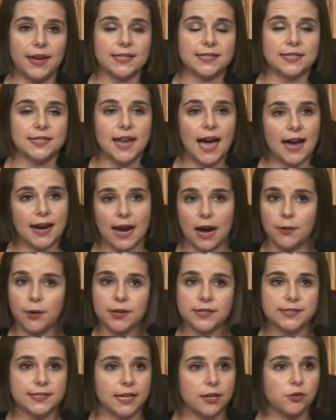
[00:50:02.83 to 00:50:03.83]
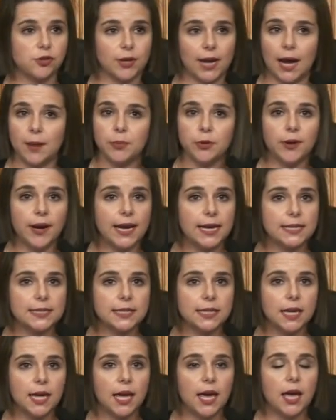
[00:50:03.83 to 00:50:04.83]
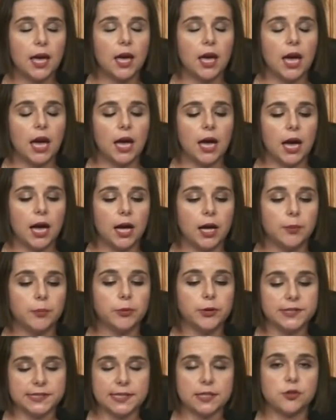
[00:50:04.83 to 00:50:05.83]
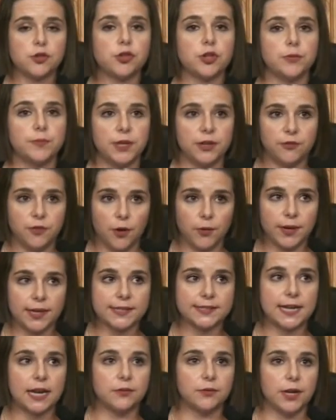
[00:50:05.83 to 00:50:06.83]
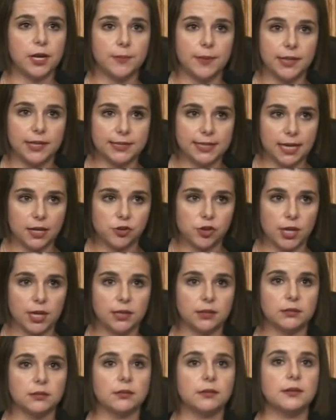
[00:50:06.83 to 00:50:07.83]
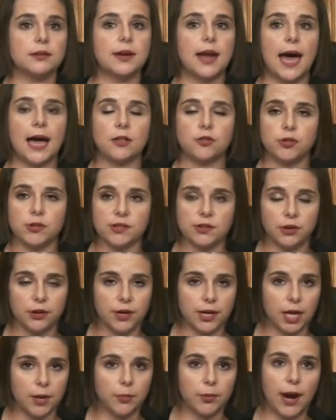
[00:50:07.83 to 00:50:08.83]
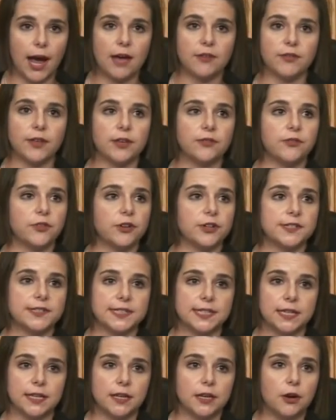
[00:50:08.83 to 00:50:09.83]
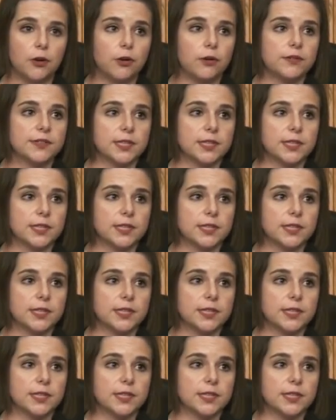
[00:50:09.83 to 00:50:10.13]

that is not how our state should operate. Uh, prisons should be focused on rehabilitation, not just turning a profit for a CEO